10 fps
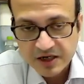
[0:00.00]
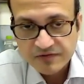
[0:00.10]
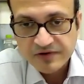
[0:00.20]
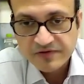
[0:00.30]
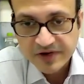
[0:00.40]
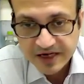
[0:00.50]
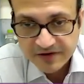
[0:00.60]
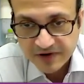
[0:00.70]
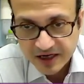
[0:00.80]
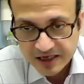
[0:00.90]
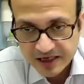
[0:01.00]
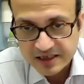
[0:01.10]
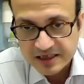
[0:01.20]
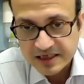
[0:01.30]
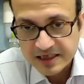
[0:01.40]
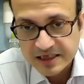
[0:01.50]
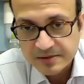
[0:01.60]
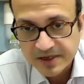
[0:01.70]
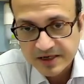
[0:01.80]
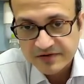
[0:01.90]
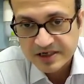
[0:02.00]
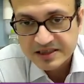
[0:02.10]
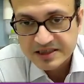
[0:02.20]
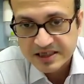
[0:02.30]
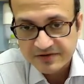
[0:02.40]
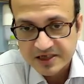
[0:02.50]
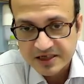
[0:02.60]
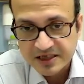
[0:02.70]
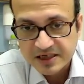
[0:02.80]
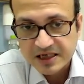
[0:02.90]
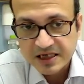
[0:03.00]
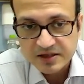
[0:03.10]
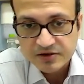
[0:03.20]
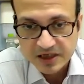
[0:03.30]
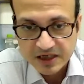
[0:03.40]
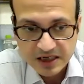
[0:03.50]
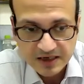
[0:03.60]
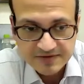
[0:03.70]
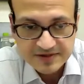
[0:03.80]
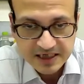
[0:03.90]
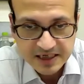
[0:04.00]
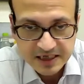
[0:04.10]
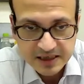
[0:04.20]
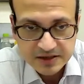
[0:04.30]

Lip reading: we verify the clinical benefit and safety in the real life setting.